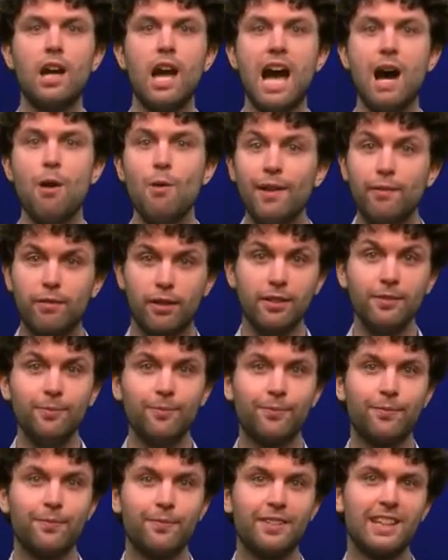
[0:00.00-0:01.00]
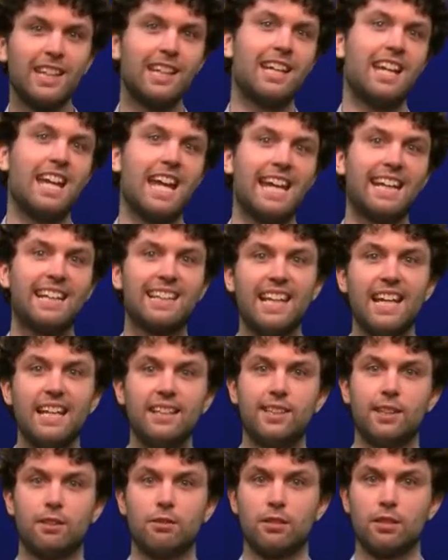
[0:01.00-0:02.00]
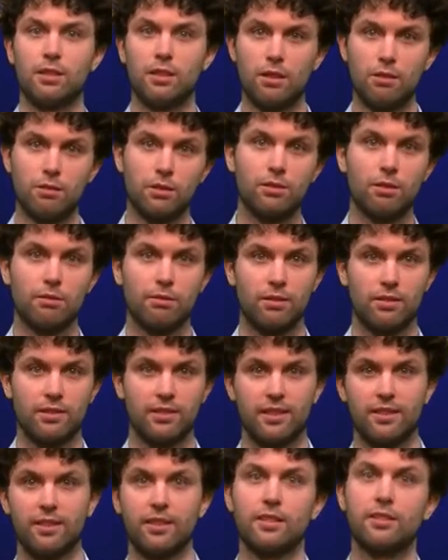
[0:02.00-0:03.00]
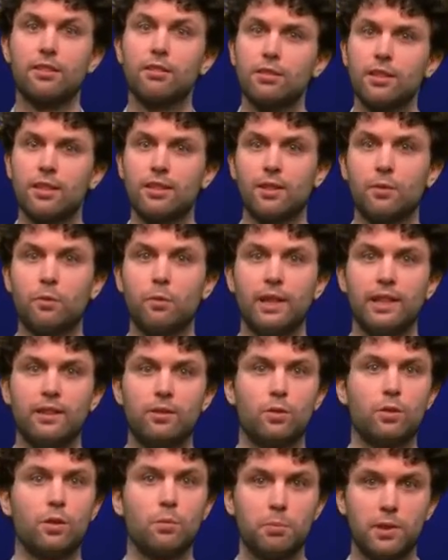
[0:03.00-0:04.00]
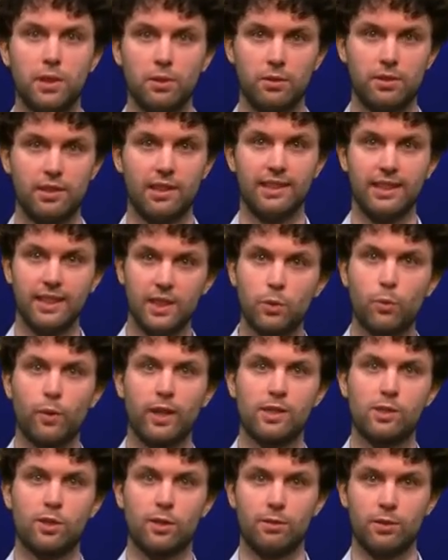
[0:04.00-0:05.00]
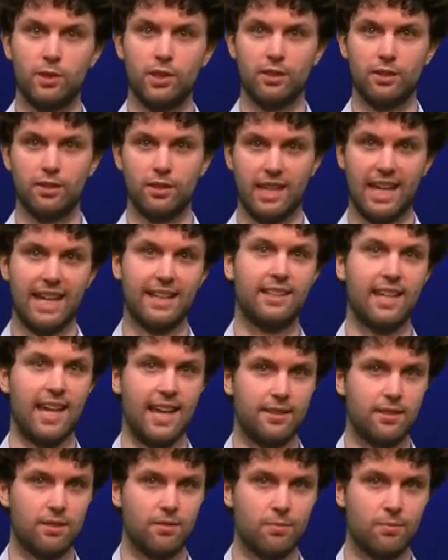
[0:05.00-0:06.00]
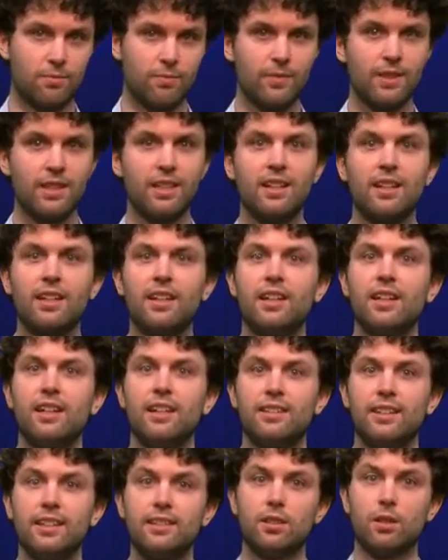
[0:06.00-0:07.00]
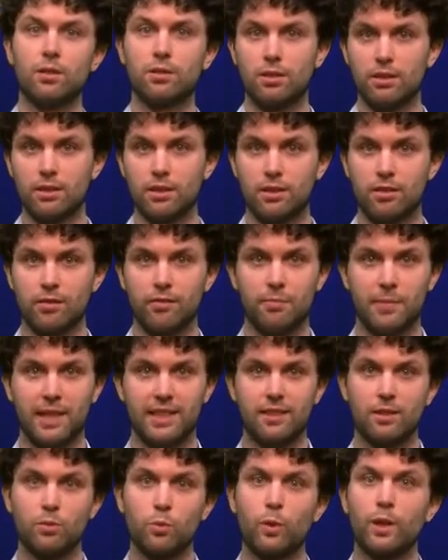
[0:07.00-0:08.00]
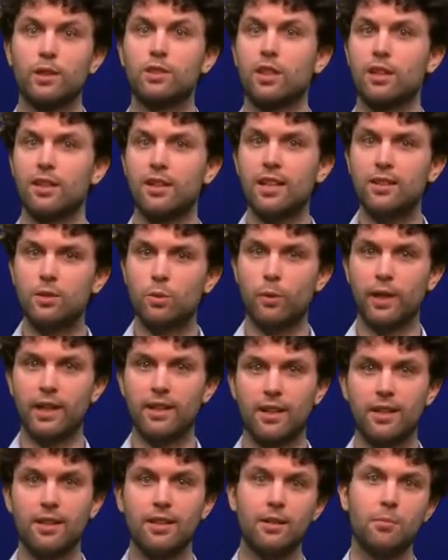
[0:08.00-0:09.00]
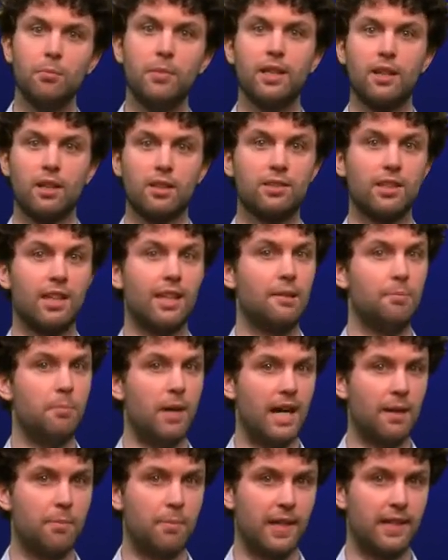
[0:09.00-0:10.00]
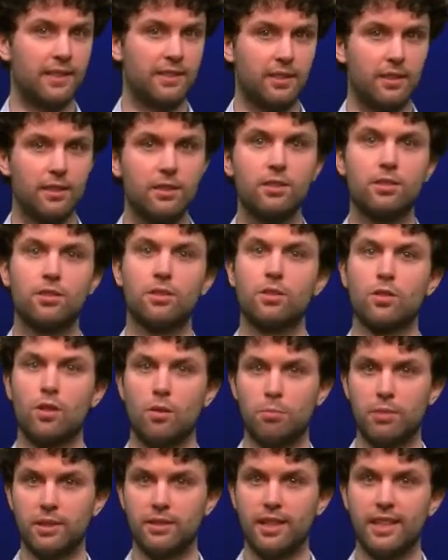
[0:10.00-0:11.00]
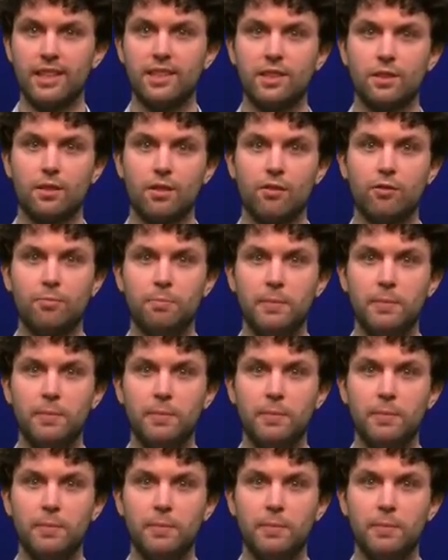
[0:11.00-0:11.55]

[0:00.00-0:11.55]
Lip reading: However, in class you're going to learn an alternative way to compute the least square solution x hat. This alternative method works a lot quicker because it bypasses the computation of